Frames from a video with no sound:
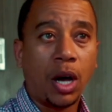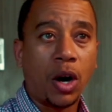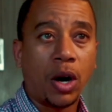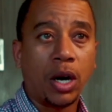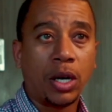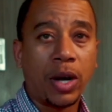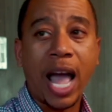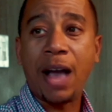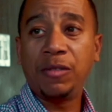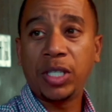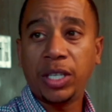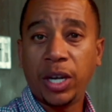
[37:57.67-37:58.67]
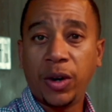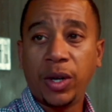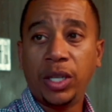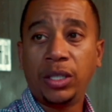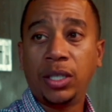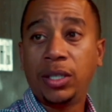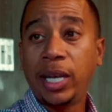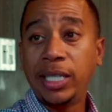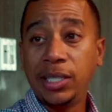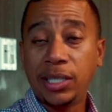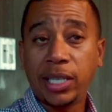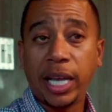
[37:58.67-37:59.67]
our adversaries and
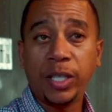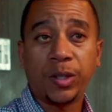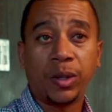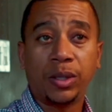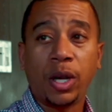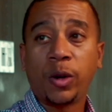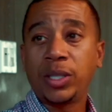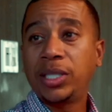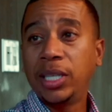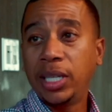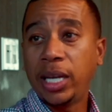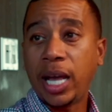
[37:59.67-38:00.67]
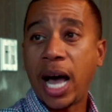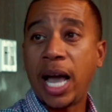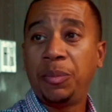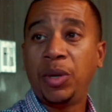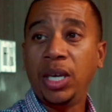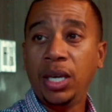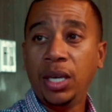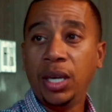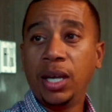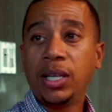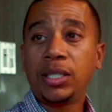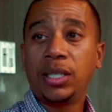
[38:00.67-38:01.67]
nation states are still in the IP,
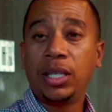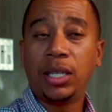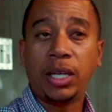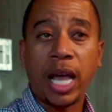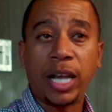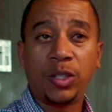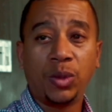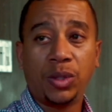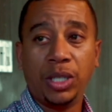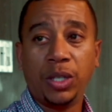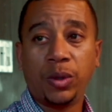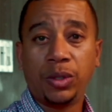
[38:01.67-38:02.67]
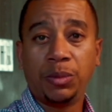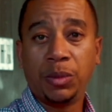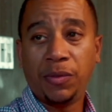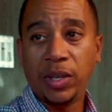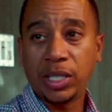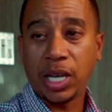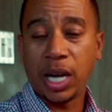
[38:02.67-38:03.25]
still in the national secrets from defense